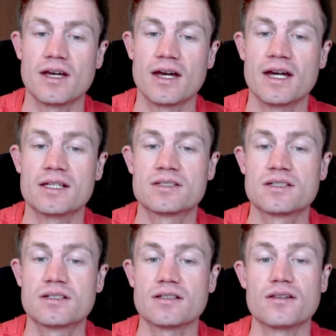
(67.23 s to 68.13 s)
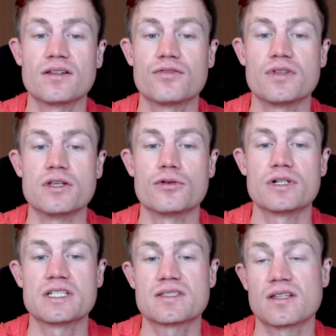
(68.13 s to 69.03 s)
and the
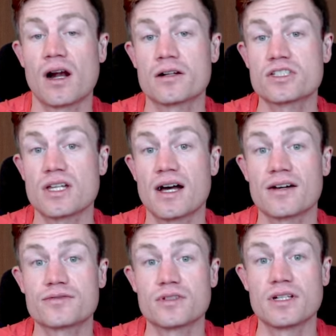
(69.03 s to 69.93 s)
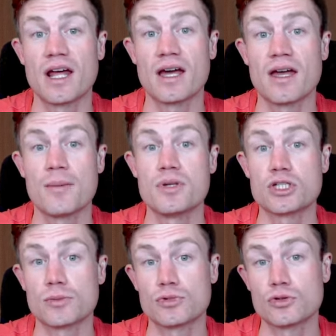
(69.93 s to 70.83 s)
theory starts after a
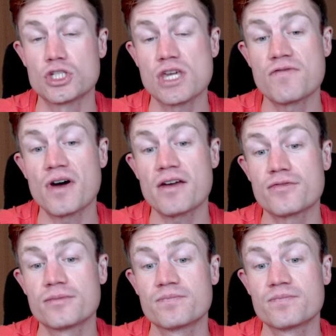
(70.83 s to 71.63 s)
bishop to g5.